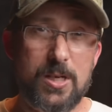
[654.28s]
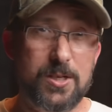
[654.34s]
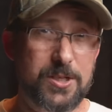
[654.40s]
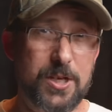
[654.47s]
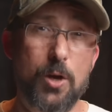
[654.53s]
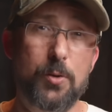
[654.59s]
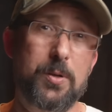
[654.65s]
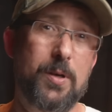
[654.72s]

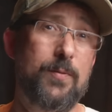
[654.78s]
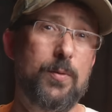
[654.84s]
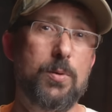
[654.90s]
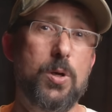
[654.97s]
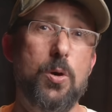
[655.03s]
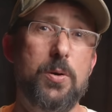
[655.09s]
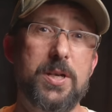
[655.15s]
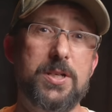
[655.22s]
South River
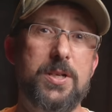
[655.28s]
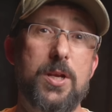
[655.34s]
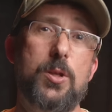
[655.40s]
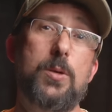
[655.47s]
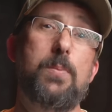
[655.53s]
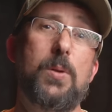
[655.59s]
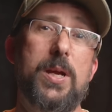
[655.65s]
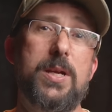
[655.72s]
Road is
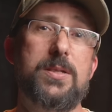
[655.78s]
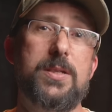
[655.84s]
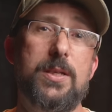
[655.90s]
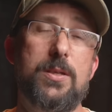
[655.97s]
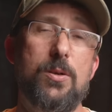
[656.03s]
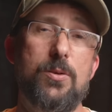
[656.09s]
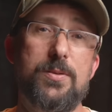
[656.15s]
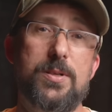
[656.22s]
another place
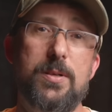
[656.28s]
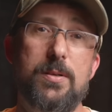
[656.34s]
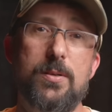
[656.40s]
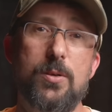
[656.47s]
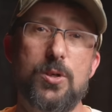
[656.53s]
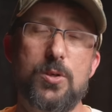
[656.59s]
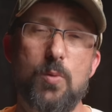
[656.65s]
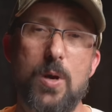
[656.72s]
that
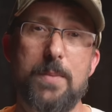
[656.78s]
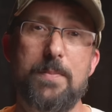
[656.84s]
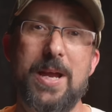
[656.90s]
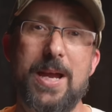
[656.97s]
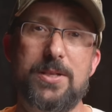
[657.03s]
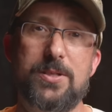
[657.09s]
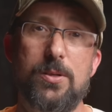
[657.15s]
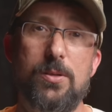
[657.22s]
those white
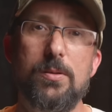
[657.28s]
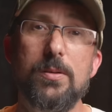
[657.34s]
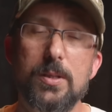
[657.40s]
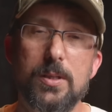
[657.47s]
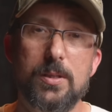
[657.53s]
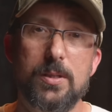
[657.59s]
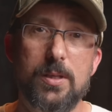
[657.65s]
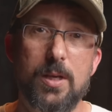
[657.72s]
bass will
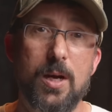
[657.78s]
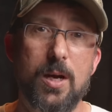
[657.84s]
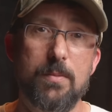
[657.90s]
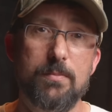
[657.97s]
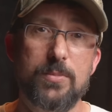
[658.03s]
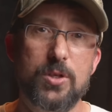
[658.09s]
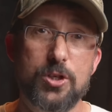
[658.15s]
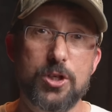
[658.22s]

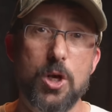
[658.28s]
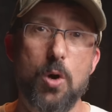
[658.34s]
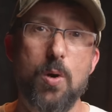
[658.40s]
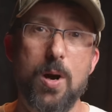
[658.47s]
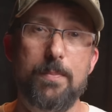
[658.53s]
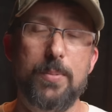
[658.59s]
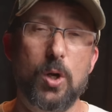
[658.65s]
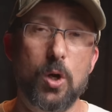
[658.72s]
show
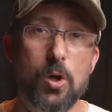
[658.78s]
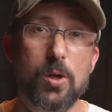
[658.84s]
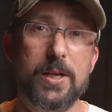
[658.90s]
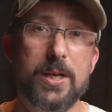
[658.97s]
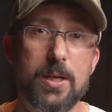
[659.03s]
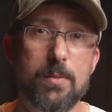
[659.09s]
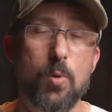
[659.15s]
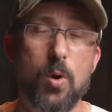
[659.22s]
up
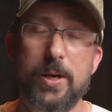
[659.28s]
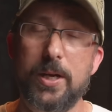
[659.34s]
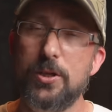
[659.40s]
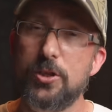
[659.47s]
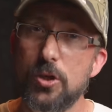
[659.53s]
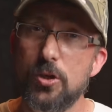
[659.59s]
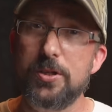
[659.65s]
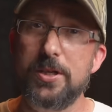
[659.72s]
early in the morning.
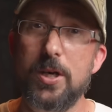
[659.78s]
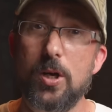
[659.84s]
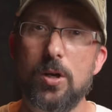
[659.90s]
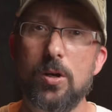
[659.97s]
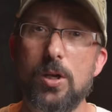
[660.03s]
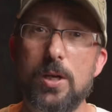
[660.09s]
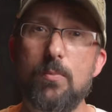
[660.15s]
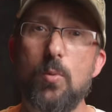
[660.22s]
It's usually an
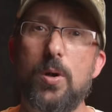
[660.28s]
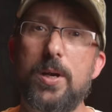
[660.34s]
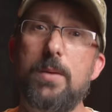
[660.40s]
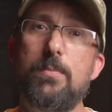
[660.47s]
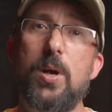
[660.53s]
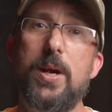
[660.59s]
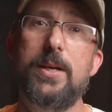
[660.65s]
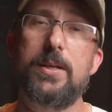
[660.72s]
early
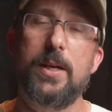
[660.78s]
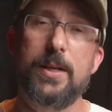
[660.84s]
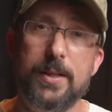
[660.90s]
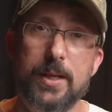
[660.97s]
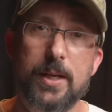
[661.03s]
morning bite and